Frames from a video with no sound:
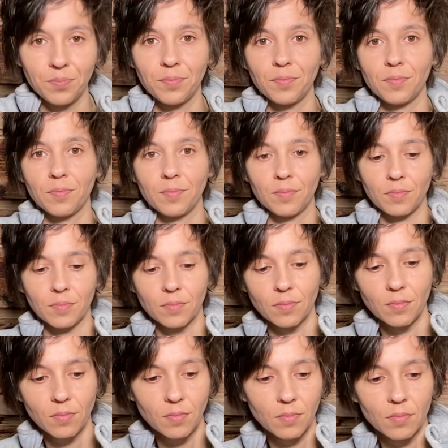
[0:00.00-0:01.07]

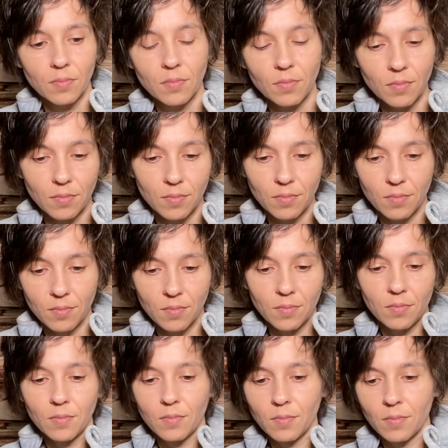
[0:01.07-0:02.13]

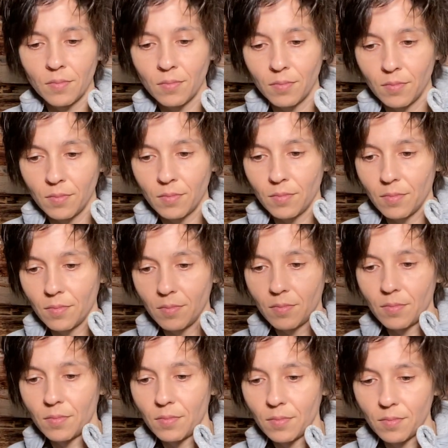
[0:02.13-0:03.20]

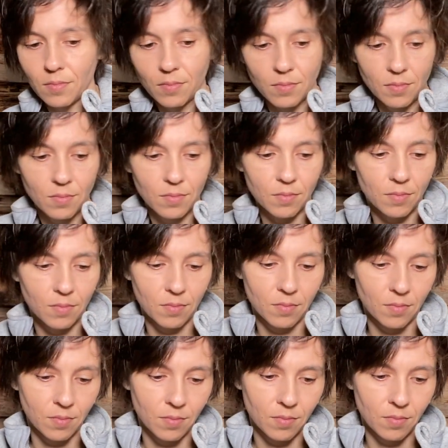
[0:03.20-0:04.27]

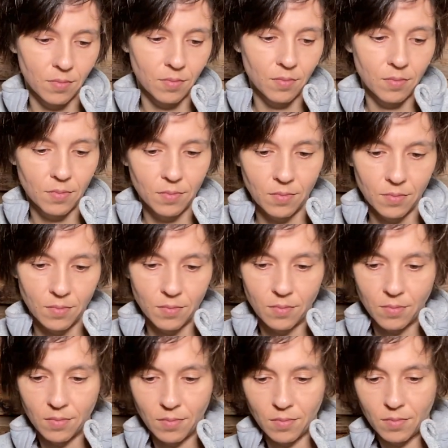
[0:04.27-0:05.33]

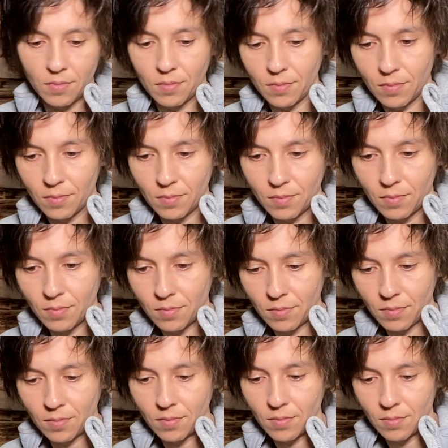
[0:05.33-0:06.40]

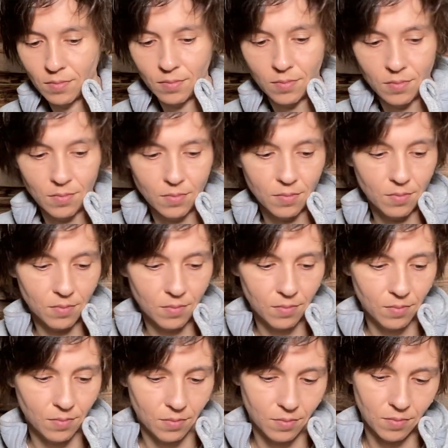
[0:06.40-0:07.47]

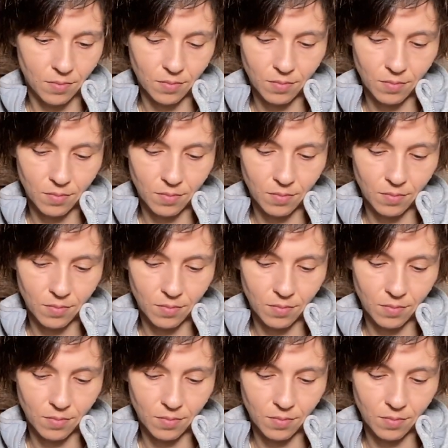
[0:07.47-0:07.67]
(silence)